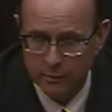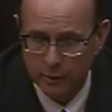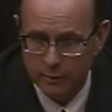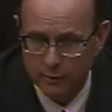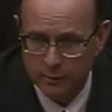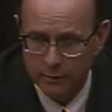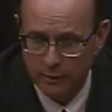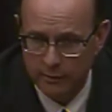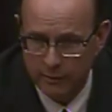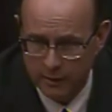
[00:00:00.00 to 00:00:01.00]
during
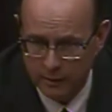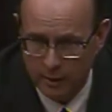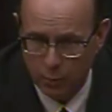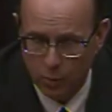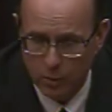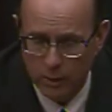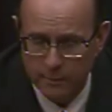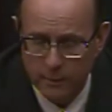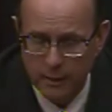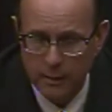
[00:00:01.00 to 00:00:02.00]
the Vietnam War,